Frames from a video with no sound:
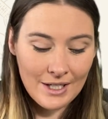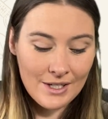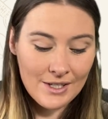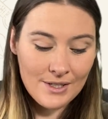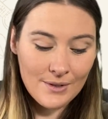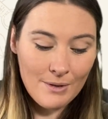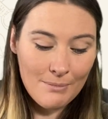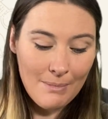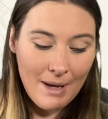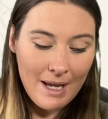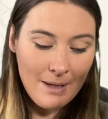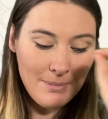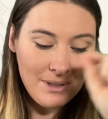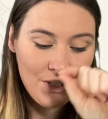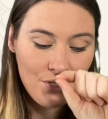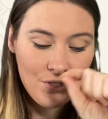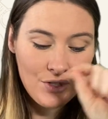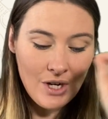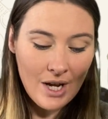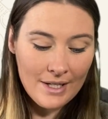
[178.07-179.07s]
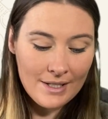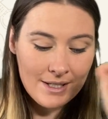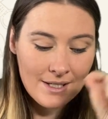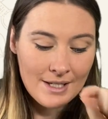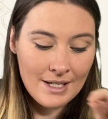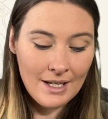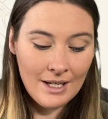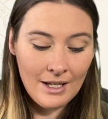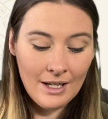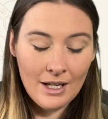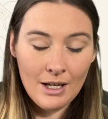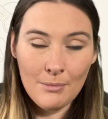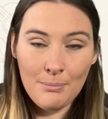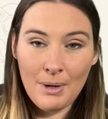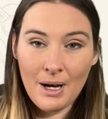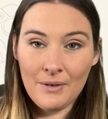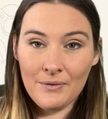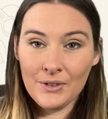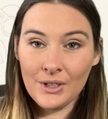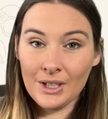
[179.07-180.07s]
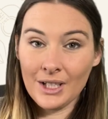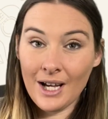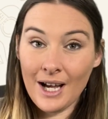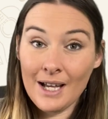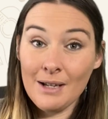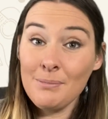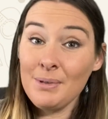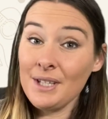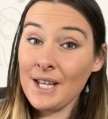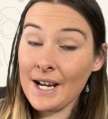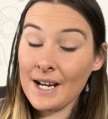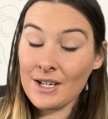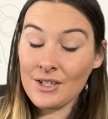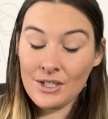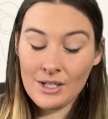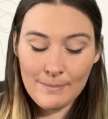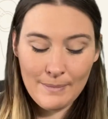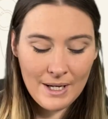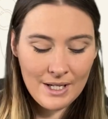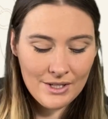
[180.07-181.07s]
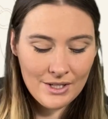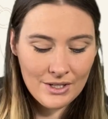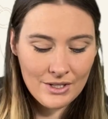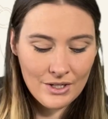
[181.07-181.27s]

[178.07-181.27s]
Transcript: so it may be just above the line, but that actually means it's